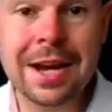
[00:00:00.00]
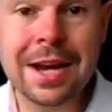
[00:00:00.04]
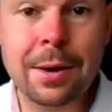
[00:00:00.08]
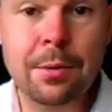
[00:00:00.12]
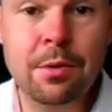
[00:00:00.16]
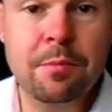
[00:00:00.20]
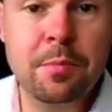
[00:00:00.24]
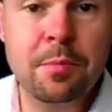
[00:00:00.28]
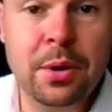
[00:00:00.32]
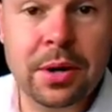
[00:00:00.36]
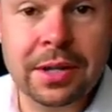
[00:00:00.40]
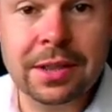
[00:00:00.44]
So
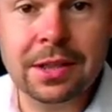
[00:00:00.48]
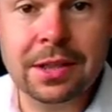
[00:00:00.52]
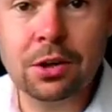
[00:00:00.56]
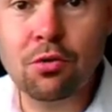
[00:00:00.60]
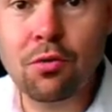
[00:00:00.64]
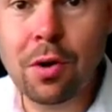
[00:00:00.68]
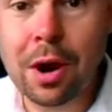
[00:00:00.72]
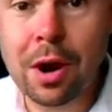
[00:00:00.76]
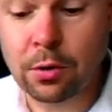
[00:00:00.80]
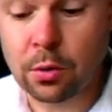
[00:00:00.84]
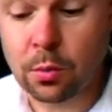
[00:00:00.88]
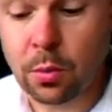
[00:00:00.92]
now we've put in
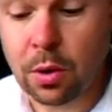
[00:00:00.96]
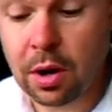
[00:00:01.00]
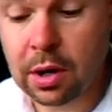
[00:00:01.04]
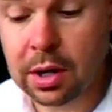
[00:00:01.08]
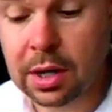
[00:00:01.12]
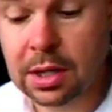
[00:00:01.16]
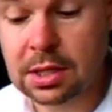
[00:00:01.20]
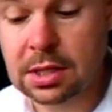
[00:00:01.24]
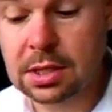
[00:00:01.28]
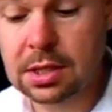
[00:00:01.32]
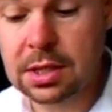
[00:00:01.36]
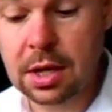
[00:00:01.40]
the
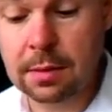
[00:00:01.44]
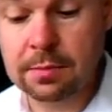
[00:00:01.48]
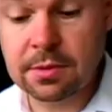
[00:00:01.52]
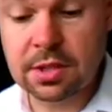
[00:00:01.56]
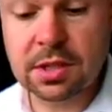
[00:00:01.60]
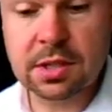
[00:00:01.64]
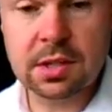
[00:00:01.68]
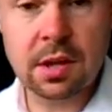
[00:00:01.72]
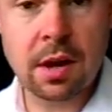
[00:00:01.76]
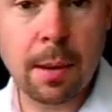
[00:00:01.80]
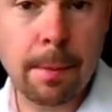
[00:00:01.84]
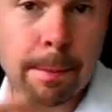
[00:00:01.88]
groundwork, it's time
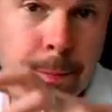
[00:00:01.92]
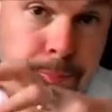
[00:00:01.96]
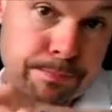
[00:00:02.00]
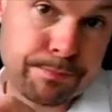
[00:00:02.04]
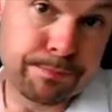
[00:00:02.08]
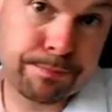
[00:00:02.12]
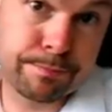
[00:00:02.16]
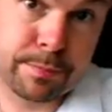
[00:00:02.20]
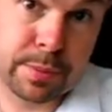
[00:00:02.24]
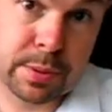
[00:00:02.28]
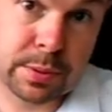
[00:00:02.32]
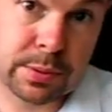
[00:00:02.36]
to start
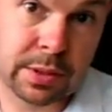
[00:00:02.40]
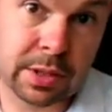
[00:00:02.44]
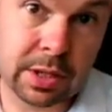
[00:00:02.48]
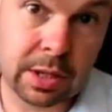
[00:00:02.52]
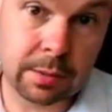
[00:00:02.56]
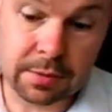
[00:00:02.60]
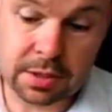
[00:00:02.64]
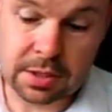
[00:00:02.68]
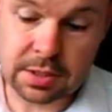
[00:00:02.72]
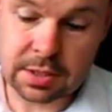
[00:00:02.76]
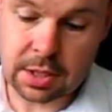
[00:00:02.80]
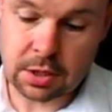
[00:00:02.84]

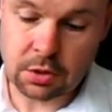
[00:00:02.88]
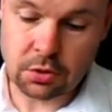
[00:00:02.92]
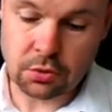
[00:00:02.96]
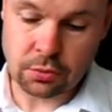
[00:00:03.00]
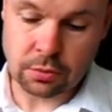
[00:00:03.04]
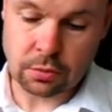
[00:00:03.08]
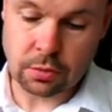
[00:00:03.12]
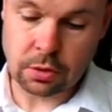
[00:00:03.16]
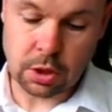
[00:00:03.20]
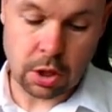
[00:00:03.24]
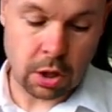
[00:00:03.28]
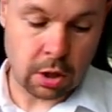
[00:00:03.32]
building up the
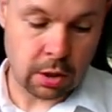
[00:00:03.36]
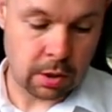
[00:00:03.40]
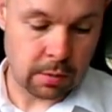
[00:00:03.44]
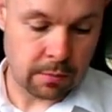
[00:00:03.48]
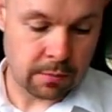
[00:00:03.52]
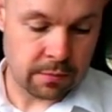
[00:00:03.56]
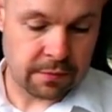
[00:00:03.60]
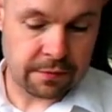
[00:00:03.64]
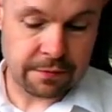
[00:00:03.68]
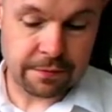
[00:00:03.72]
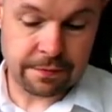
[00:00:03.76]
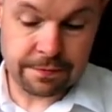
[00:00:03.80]
central
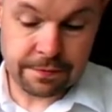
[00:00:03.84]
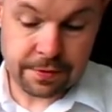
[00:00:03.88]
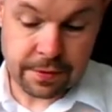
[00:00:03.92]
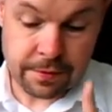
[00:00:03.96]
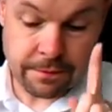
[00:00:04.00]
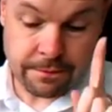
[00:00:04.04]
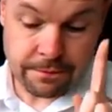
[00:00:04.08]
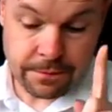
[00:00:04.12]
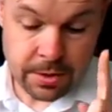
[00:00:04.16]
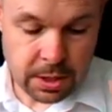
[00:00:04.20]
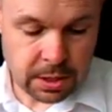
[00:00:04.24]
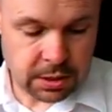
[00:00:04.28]
column.
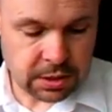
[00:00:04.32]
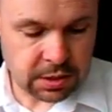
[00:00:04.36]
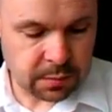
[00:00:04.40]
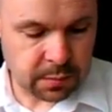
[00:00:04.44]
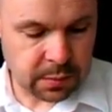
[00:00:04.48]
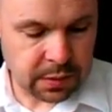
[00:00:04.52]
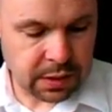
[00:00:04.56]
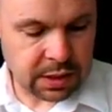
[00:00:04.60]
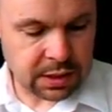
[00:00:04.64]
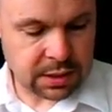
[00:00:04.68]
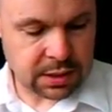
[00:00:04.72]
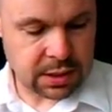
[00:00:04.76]
The
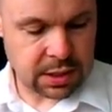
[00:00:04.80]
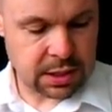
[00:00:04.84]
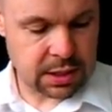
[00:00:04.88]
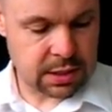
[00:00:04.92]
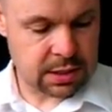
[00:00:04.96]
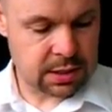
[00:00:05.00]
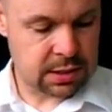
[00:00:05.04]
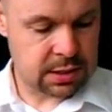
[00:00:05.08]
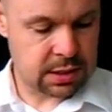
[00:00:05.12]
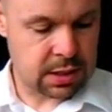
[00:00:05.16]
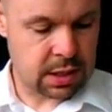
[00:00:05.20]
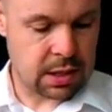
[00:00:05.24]
first bit
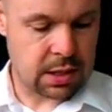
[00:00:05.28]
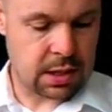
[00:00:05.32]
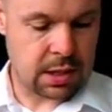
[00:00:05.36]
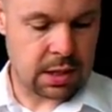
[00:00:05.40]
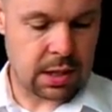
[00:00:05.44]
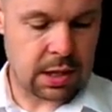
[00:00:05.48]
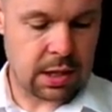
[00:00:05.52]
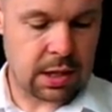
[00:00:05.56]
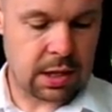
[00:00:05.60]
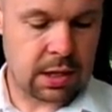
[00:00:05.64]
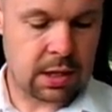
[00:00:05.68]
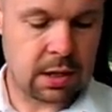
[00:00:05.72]
is
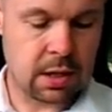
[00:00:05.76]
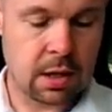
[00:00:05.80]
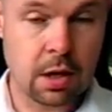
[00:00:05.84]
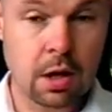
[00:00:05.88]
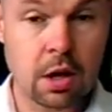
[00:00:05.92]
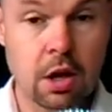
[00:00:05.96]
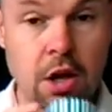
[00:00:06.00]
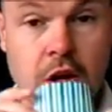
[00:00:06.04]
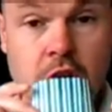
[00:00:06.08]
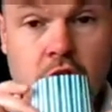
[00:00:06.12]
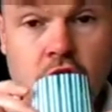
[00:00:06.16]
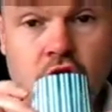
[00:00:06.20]
the
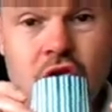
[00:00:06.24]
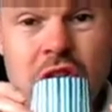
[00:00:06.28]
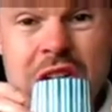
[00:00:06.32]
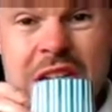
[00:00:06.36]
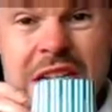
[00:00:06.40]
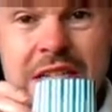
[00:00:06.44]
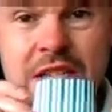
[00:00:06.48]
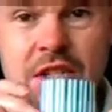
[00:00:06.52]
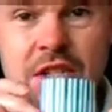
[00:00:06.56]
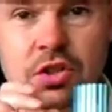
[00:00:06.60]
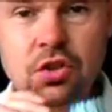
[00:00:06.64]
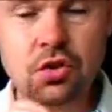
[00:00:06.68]

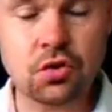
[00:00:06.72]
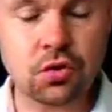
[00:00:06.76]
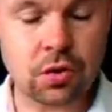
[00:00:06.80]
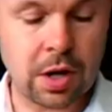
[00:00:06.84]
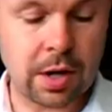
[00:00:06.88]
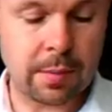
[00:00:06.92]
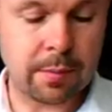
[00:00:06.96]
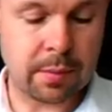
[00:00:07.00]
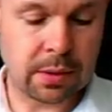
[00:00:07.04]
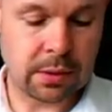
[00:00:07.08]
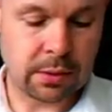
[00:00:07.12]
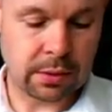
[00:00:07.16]
green
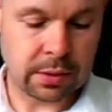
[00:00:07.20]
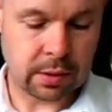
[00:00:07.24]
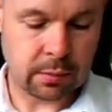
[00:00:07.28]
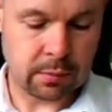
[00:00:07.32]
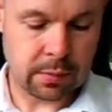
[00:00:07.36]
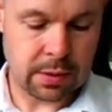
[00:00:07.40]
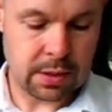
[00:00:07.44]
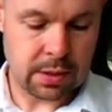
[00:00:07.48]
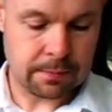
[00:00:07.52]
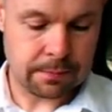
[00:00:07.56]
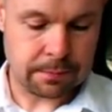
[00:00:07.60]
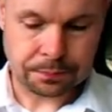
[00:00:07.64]
stripy
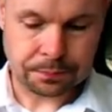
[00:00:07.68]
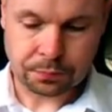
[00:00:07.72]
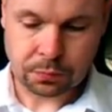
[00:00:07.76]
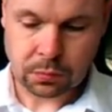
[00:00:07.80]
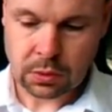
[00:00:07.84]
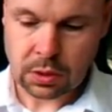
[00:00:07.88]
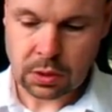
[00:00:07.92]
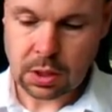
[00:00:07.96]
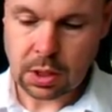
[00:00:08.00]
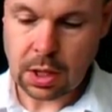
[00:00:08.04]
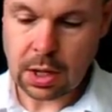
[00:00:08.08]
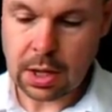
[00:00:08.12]
looking bit,
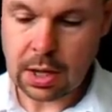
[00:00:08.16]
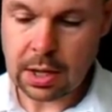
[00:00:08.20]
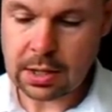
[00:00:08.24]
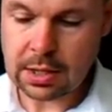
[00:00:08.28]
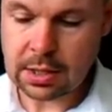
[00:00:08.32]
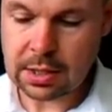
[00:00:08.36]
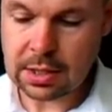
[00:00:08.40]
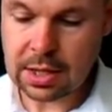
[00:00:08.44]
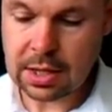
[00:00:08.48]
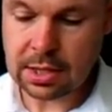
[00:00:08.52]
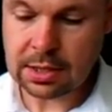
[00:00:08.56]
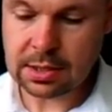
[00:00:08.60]

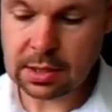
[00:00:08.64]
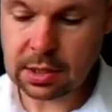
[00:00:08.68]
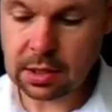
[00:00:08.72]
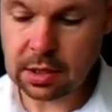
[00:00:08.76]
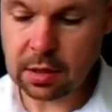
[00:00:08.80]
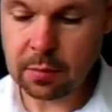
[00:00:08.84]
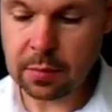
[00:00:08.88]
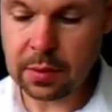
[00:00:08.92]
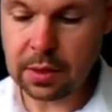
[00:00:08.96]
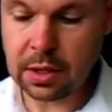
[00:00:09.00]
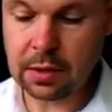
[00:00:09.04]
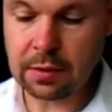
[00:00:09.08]
and that's
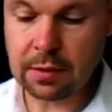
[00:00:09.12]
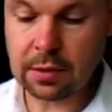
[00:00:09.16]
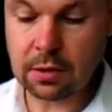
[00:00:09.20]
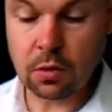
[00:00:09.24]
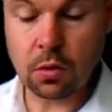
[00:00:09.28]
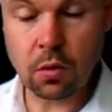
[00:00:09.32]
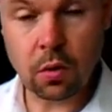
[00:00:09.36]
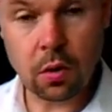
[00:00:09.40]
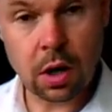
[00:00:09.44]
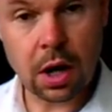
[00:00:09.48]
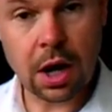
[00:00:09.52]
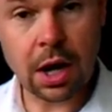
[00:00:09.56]
going to be
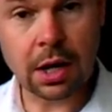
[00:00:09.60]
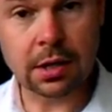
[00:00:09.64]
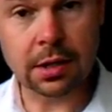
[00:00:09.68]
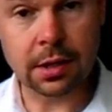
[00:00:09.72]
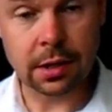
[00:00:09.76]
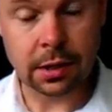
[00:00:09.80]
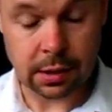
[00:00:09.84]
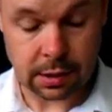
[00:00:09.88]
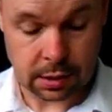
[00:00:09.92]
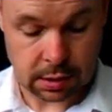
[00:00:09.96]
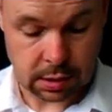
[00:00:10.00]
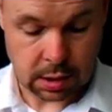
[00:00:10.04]
your
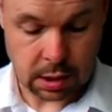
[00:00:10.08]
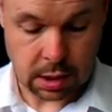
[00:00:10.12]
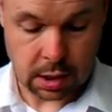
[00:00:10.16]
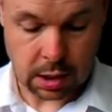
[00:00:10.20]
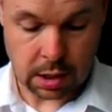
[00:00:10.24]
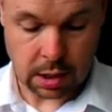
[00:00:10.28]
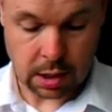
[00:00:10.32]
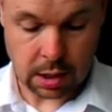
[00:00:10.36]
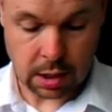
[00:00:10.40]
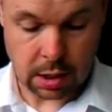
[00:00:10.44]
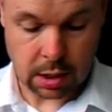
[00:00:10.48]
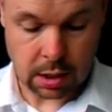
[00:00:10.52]

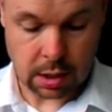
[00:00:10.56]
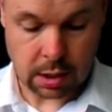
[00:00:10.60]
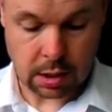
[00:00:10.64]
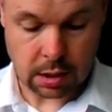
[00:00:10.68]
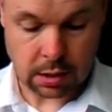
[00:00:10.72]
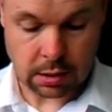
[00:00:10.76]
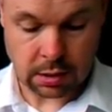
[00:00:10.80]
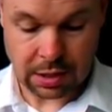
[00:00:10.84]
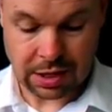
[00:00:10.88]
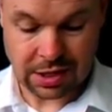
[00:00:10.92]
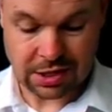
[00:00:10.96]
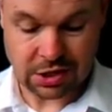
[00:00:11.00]

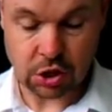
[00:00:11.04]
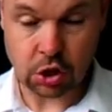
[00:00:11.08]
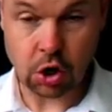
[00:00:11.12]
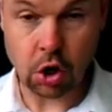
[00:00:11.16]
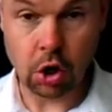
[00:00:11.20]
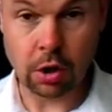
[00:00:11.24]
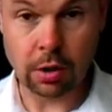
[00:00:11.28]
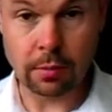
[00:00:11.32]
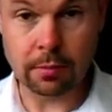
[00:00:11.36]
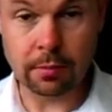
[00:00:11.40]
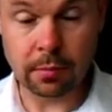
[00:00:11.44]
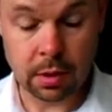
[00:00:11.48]
under
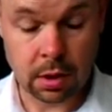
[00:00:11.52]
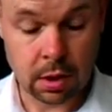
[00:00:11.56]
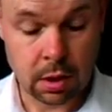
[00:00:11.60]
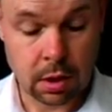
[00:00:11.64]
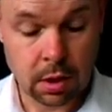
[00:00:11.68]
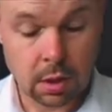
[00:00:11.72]
column.